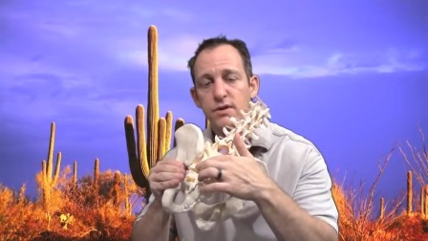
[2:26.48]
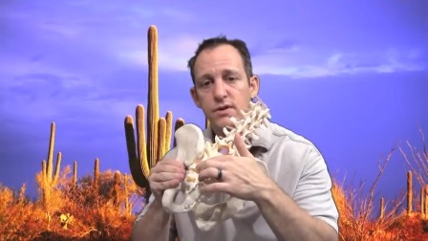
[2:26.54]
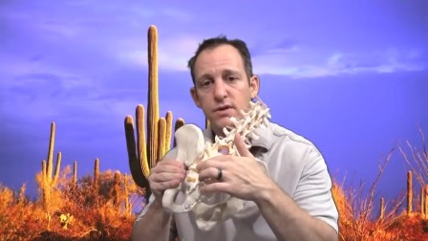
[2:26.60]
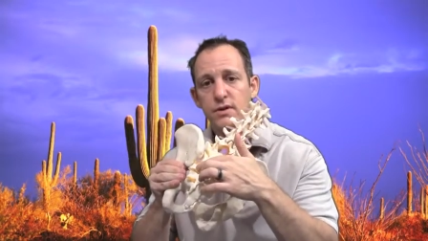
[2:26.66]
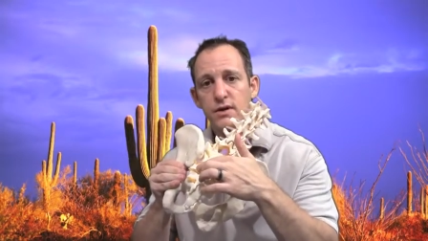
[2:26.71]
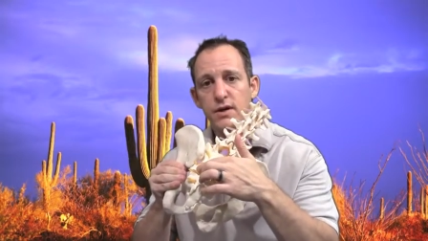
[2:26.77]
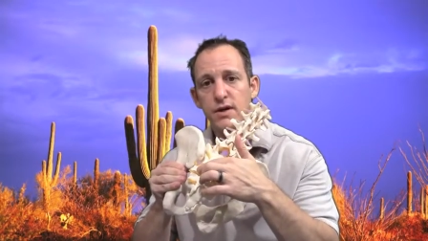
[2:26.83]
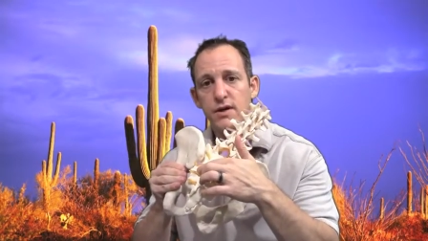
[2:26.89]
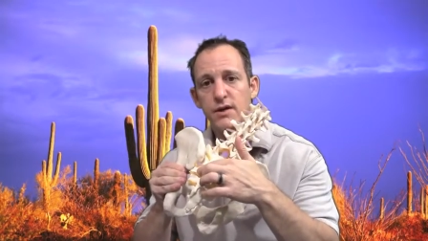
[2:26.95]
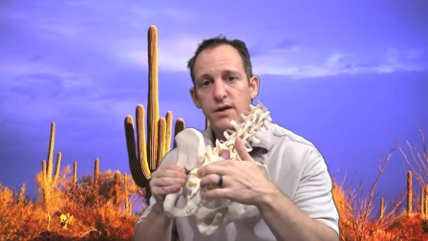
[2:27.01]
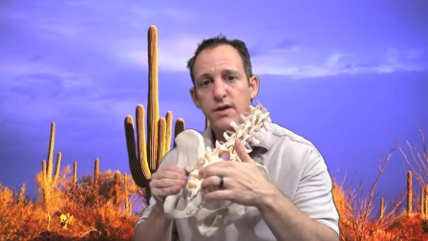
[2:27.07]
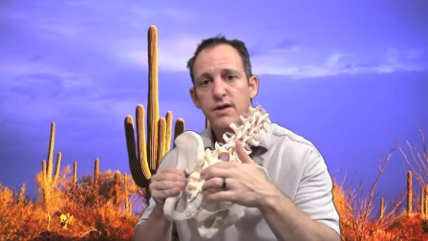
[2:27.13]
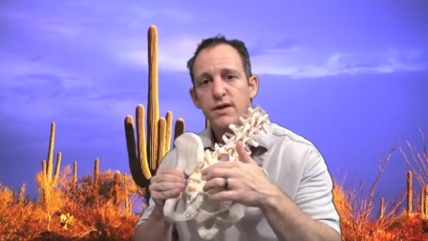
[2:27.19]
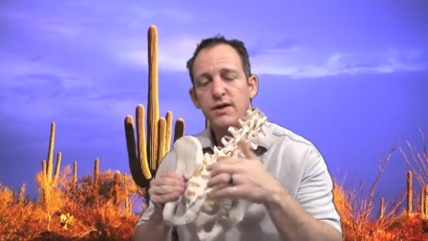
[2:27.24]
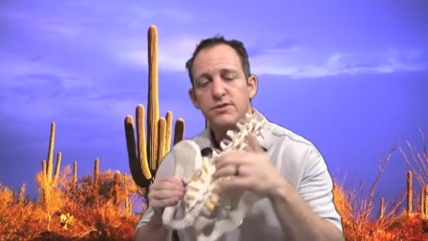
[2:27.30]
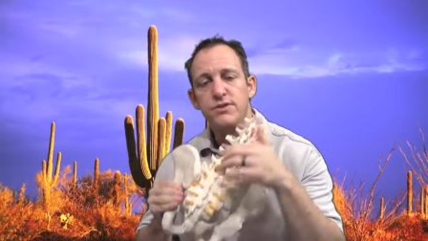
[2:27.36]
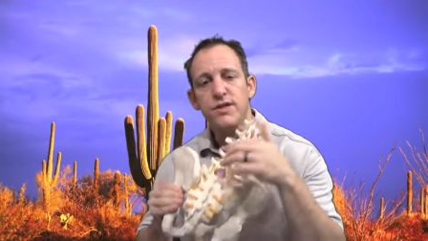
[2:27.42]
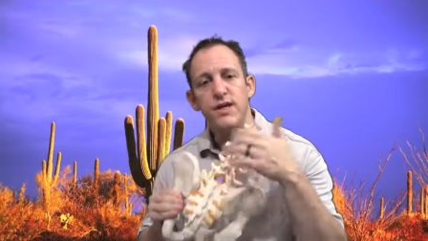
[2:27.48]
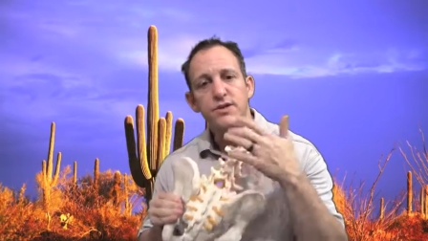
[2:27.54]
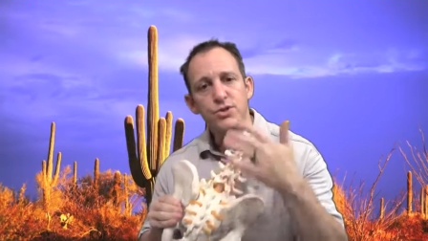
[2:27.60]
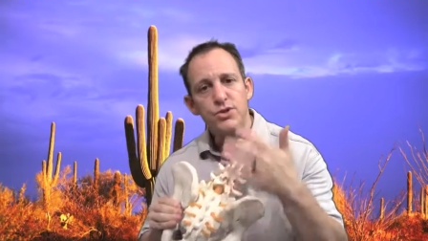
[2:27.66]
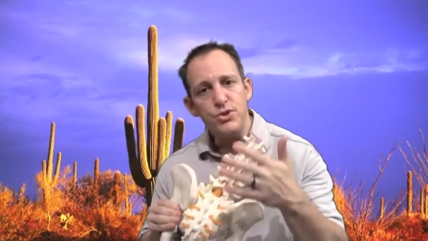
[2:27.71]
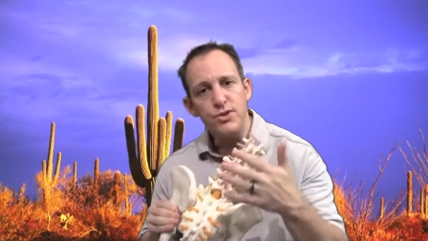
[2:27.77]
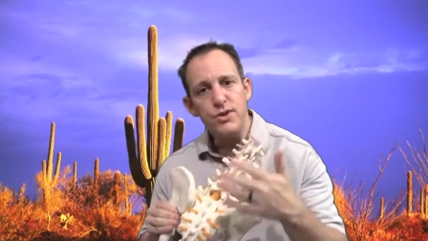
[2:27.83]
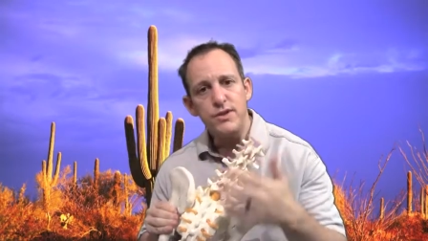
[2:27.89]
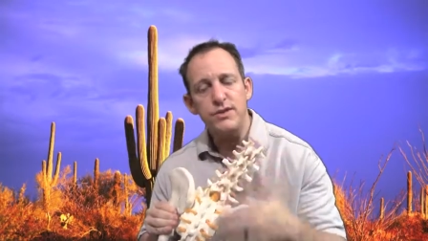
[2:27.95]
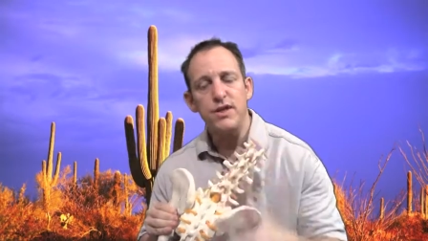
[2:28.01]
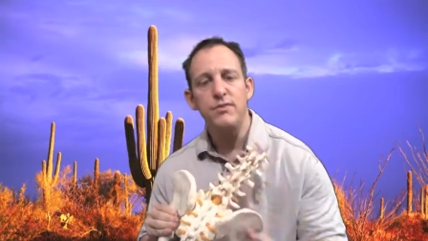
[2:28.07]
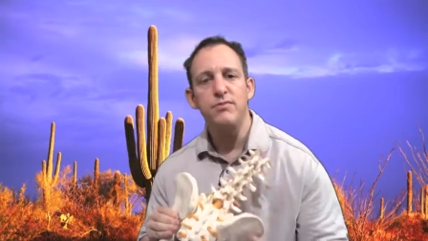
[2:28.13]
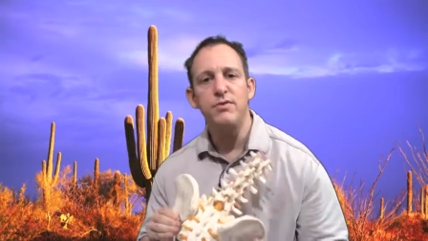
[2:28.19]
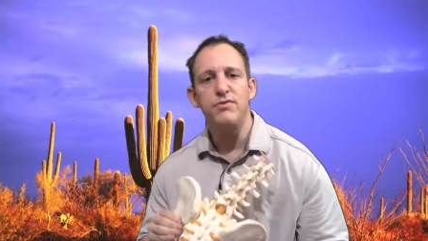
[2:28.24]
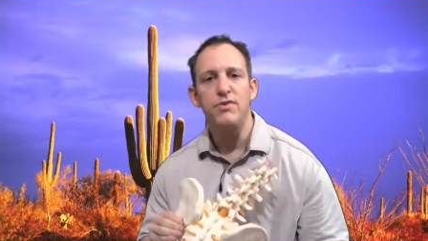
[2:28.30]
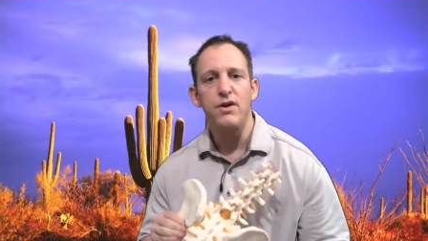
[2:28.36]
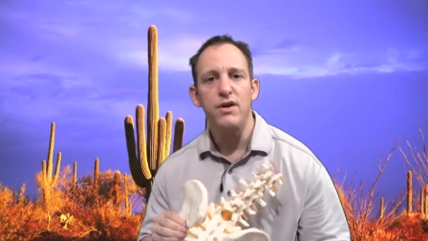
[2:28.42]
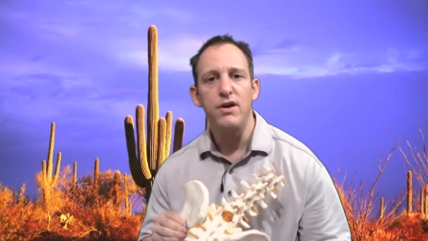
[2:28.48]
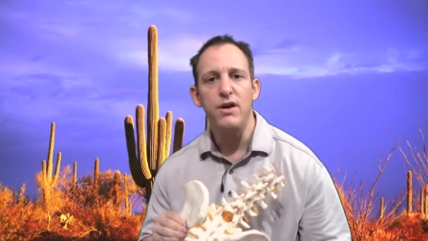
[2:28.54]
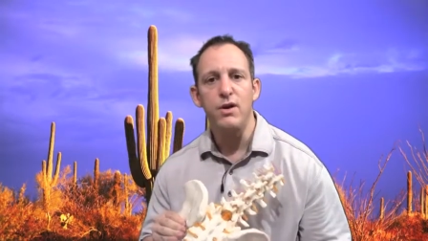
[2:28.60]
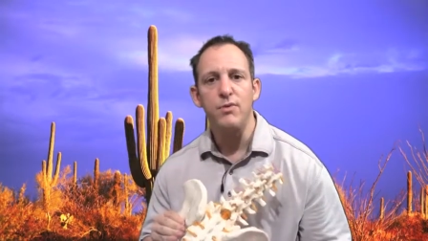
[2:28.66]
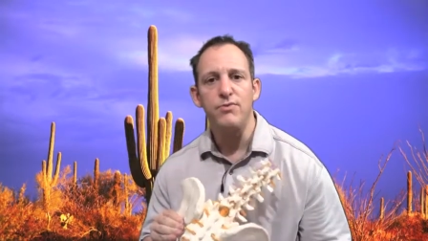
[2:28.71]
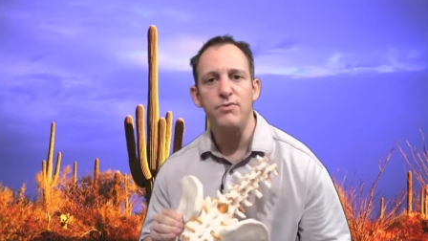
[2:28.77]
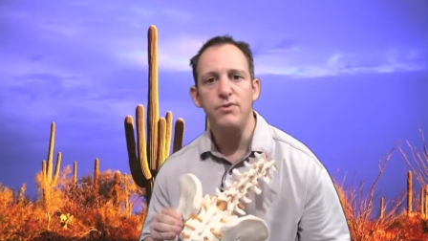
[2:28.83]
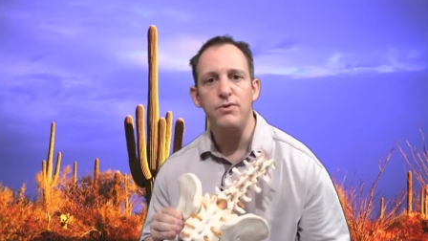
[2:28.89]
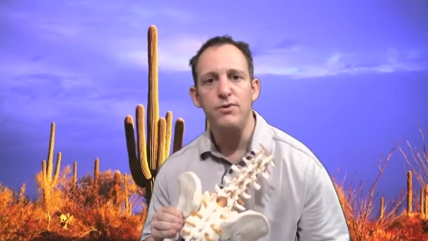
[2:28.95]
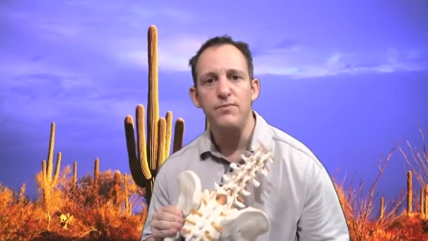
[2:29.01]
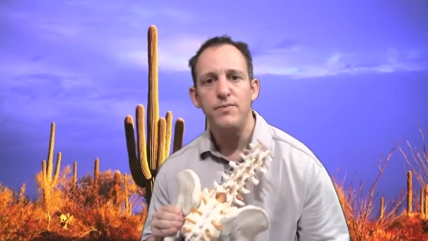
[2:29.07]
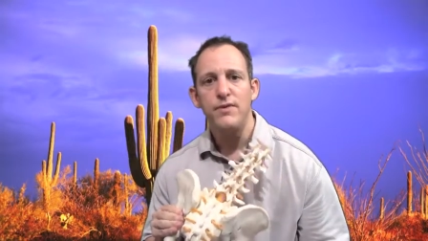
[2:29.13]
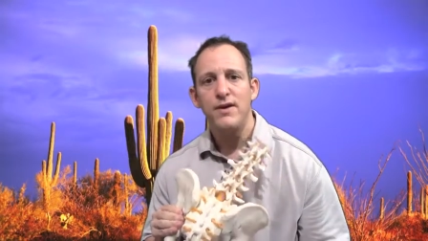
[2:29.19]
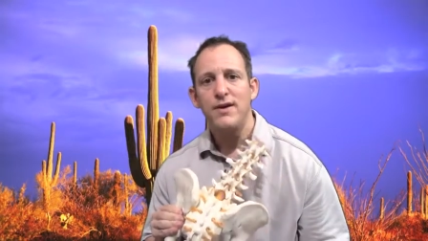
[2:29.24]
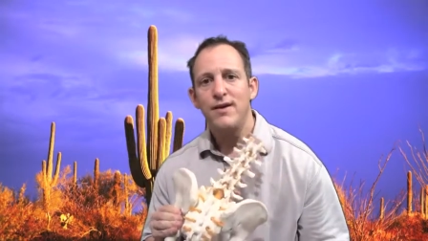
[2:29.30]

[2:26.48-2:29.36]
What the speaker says: All right? A TENS unit can be very helpful.